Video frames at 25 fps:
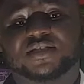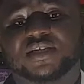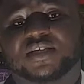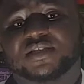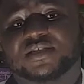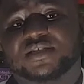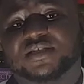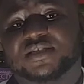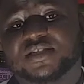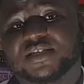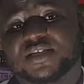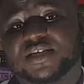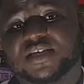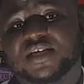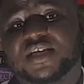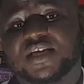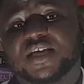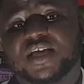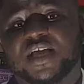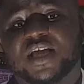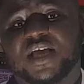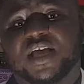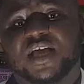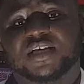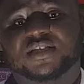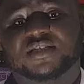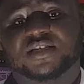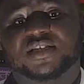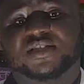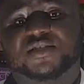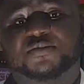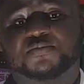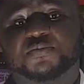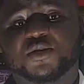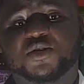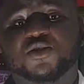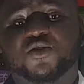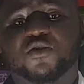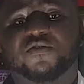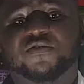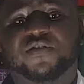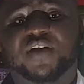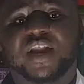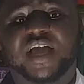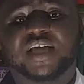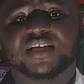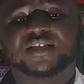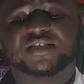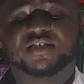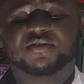and c is the speed of
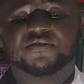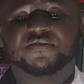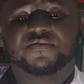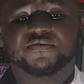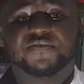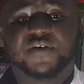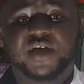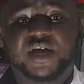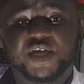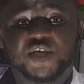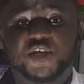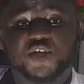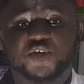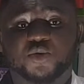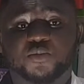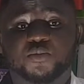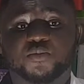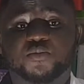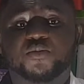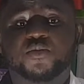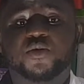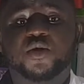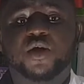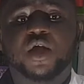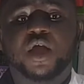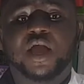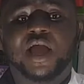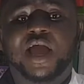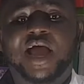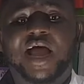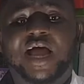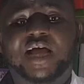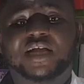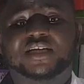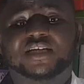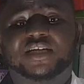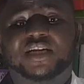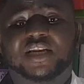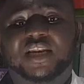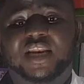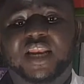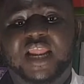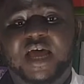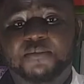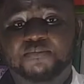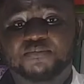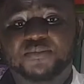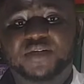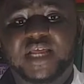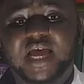light in vacuum, and
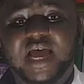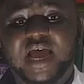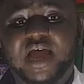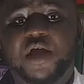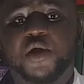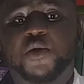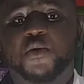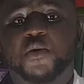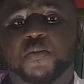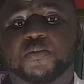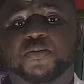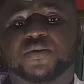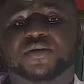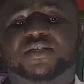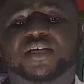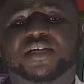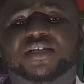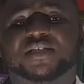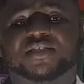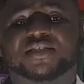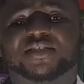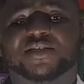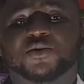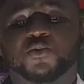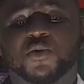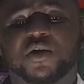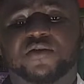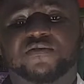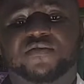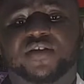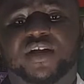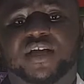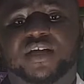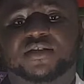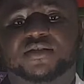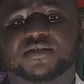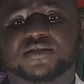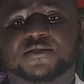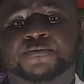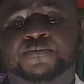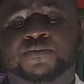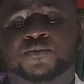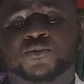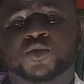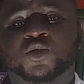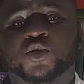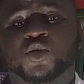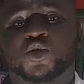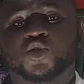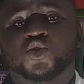lambda represents the wavelength.
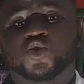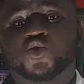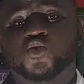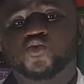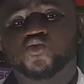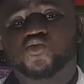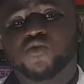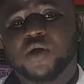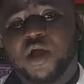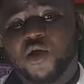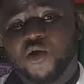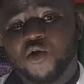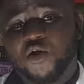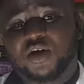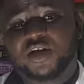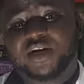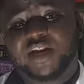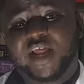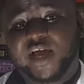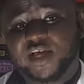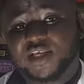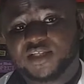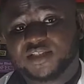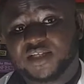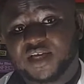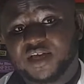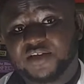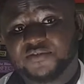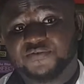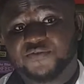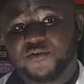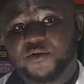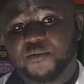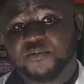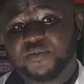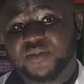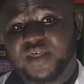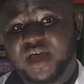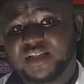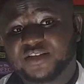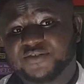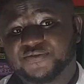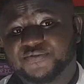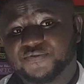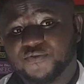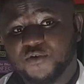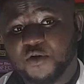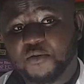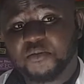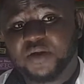You recognize that from that
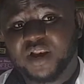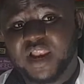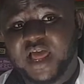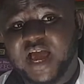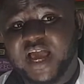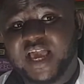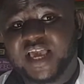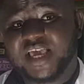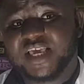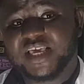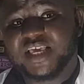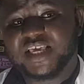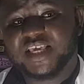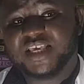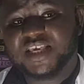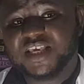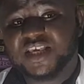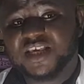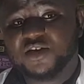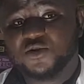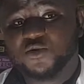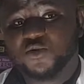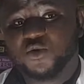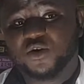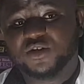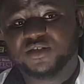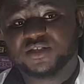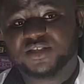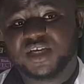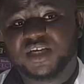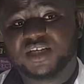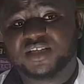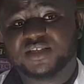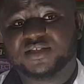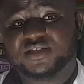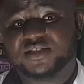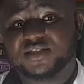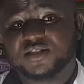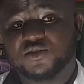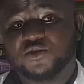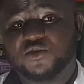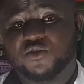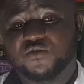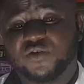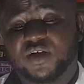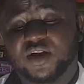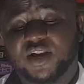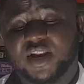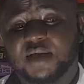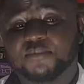formula E equals hc
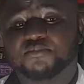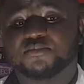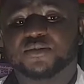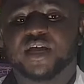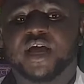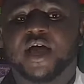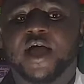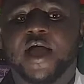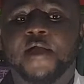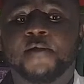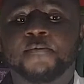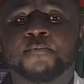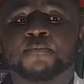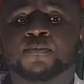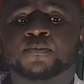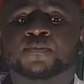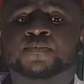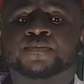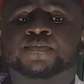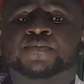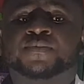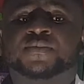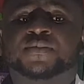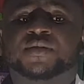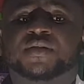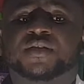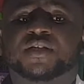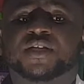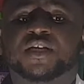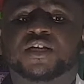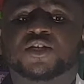over lambda, the